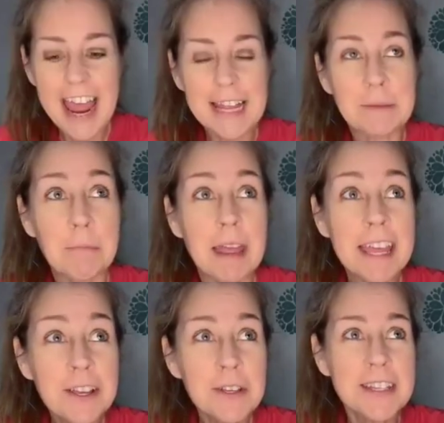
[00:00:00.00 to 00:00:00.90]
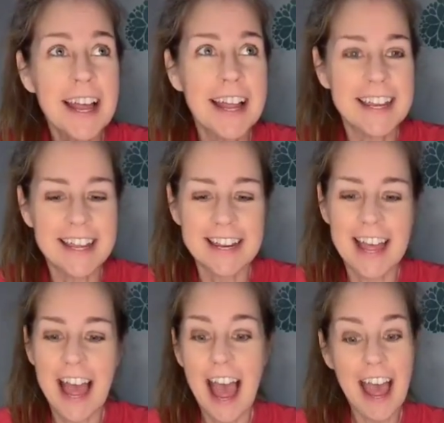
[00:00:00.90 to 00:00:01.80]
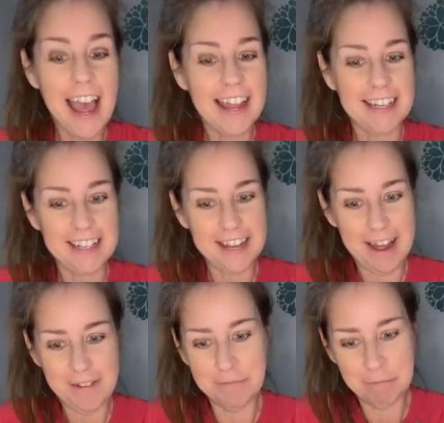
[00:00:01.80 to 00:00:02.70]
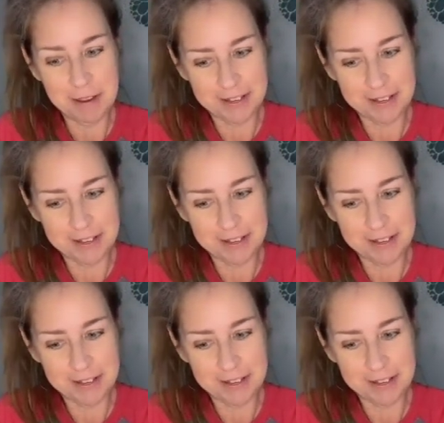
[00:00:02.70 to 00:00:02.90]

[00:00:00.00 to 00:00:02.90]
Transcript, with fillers: It has pickles on it. I love